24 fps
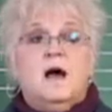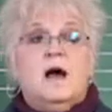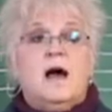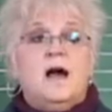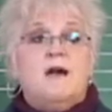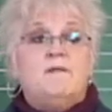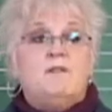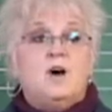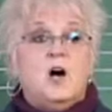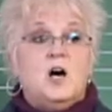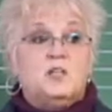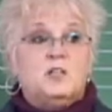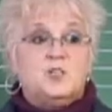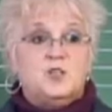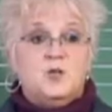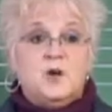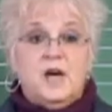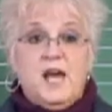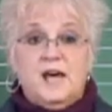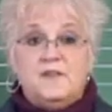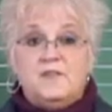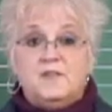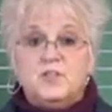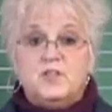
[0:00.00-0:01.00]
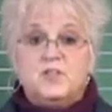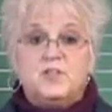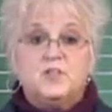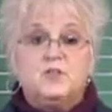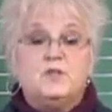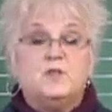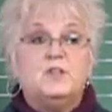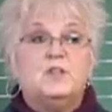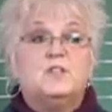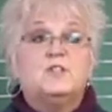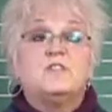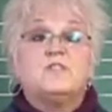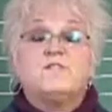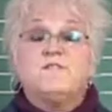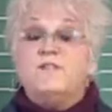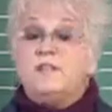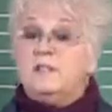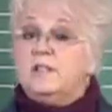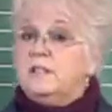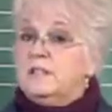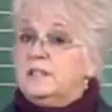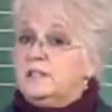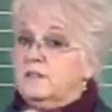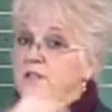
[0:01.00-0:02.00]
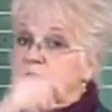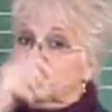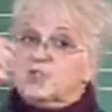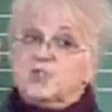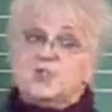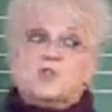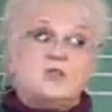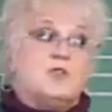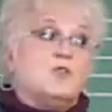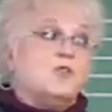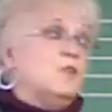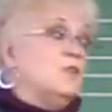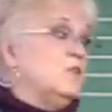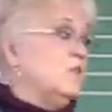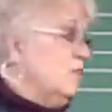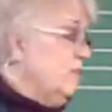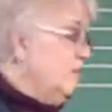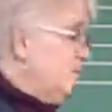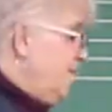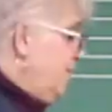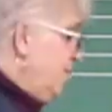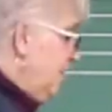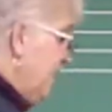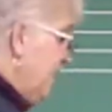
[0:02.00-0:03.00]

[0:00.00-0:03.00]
I've also had the students fill in the circle of